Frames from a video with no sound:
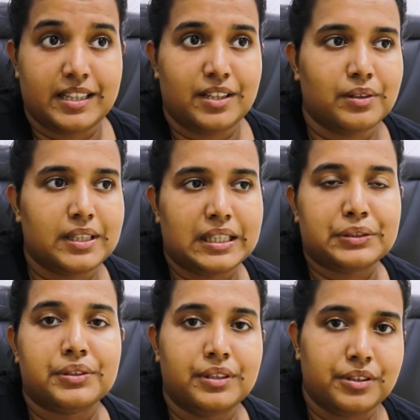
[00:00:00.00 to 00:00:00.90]
The only thing I
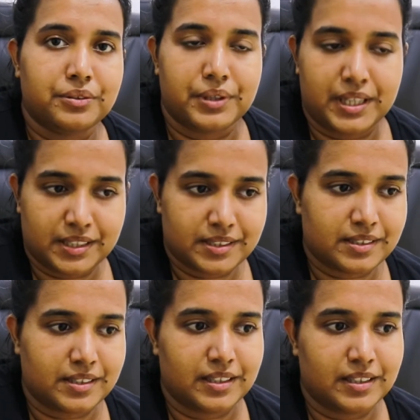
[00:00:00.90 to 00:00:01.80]
couldn't do is
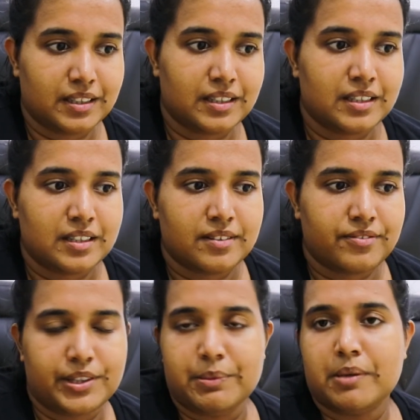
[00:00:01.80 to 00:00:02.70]
the
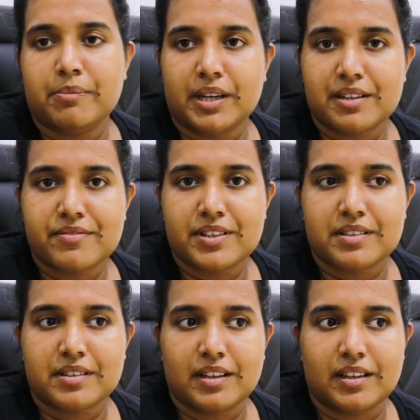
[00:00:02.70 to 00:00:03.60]
filming part of it.
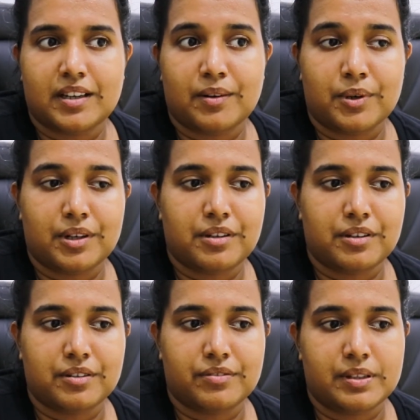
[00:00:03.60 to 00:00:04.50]
I wanted
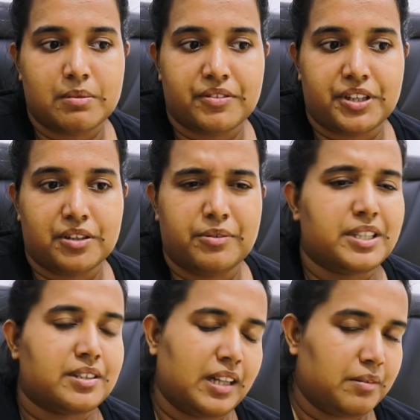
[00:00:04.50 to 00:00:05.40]
to film a video,
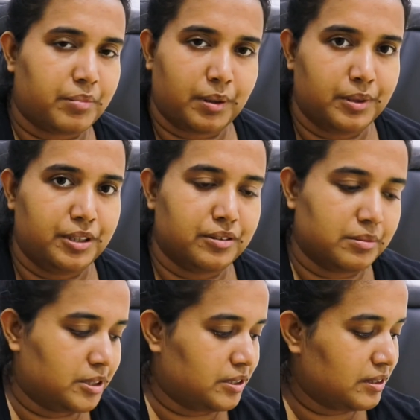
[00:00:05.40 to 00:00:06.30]
which I'll probably do
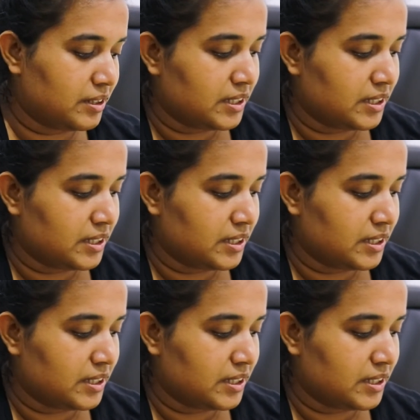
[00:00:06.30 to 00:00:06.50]
tomorrow.